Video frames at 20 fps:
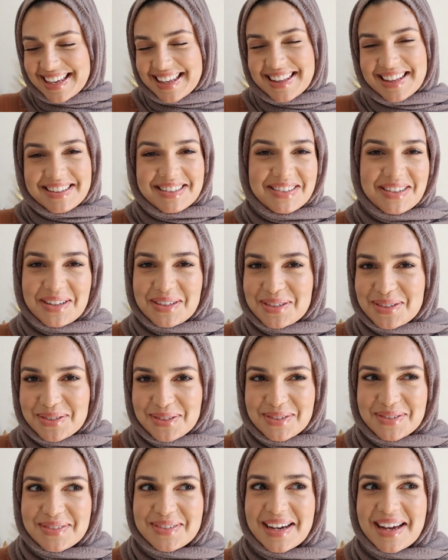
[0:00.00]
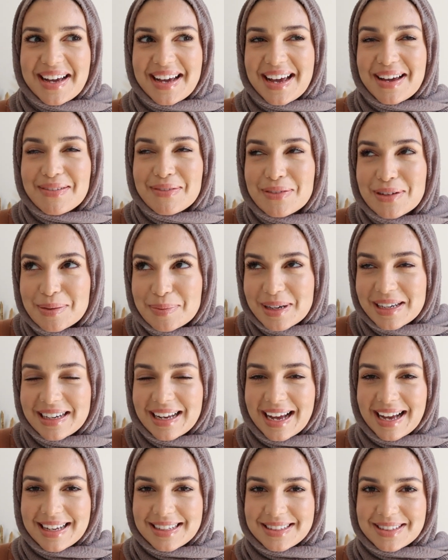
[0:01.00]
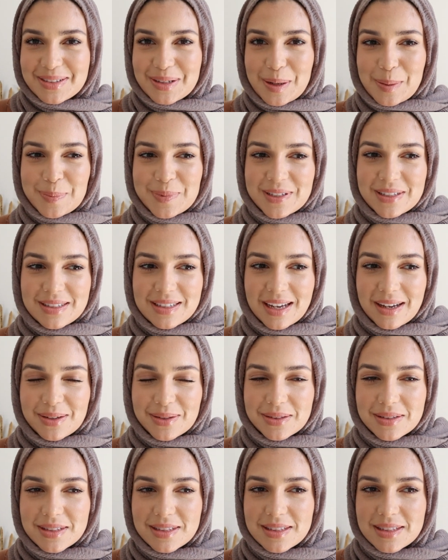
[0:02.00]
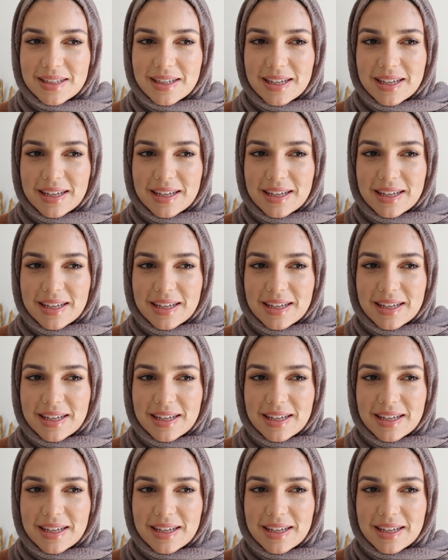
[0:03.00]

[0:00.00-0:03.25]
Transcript: That's not true. Everybody has their ups and downs.